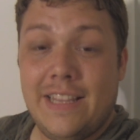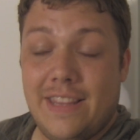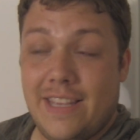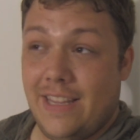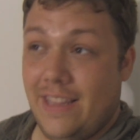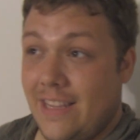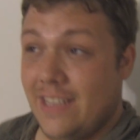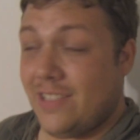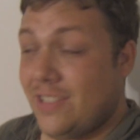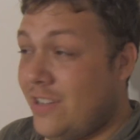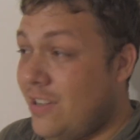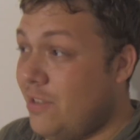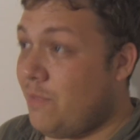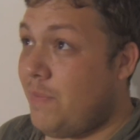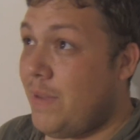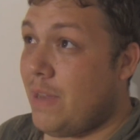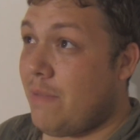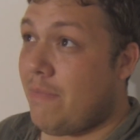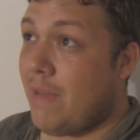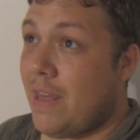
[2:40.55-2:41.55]
then this
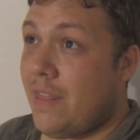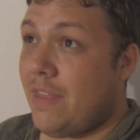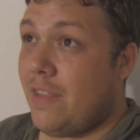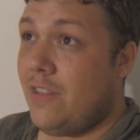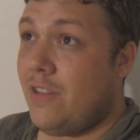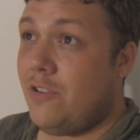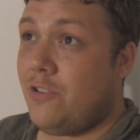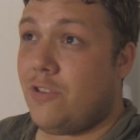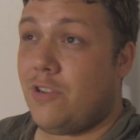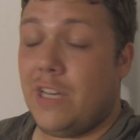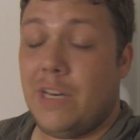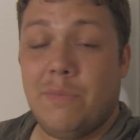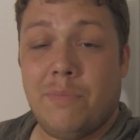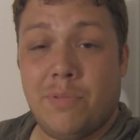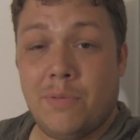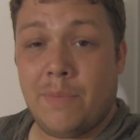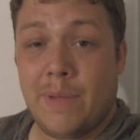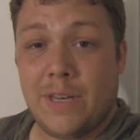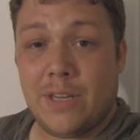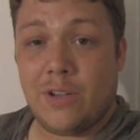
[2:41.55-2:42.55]
could be a method that you can
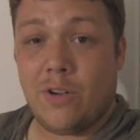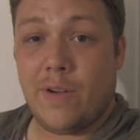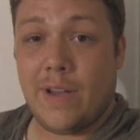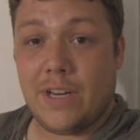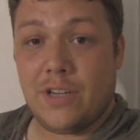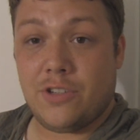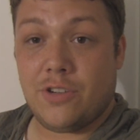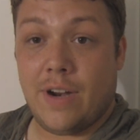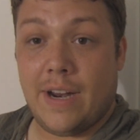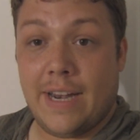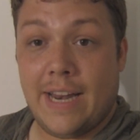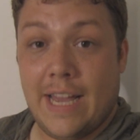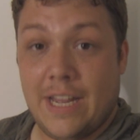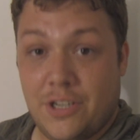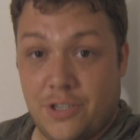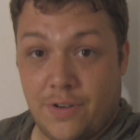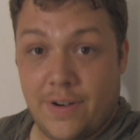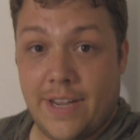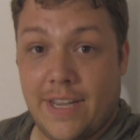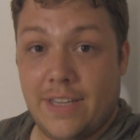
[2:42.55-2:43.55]
implement to go ahead and try and
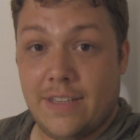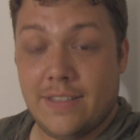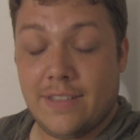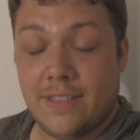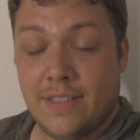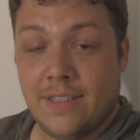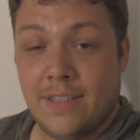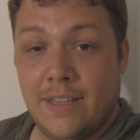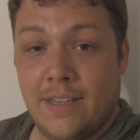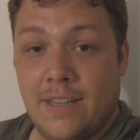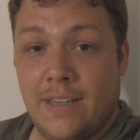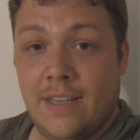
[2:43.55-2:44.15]
hatch your eggs.